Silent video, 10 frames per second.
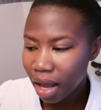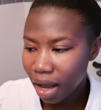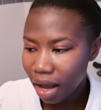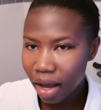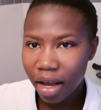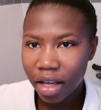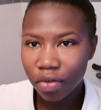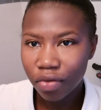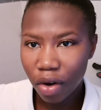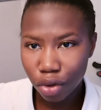Her hair
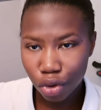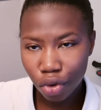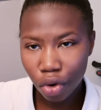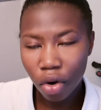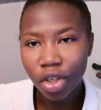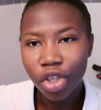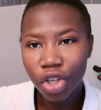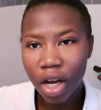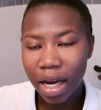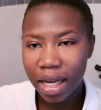is very strong,
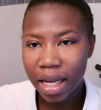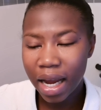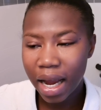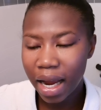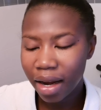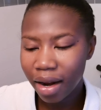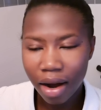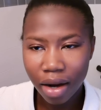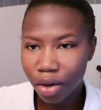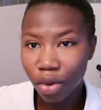shiny, and
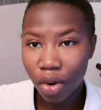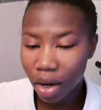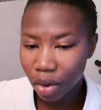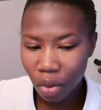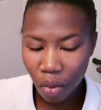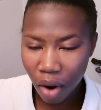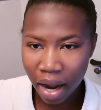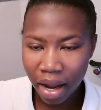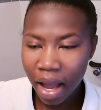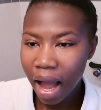I don't know
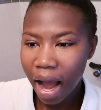why.